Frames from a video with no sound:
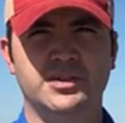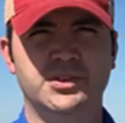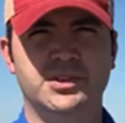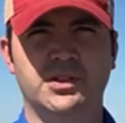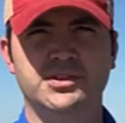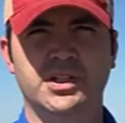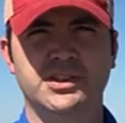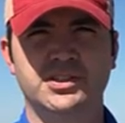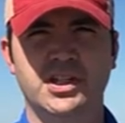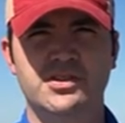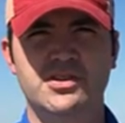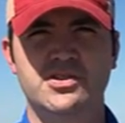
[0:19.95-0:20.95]
Research and
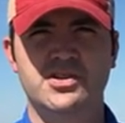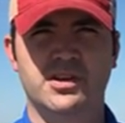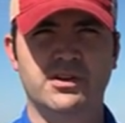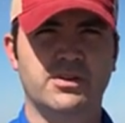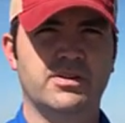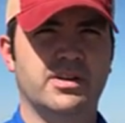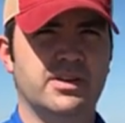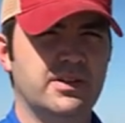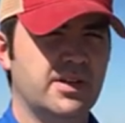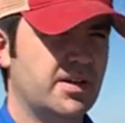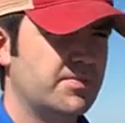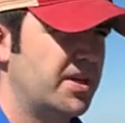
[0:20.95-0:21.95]
Extension Center,
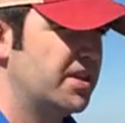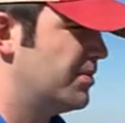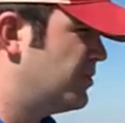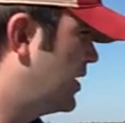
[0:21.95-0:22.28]
and I'm in the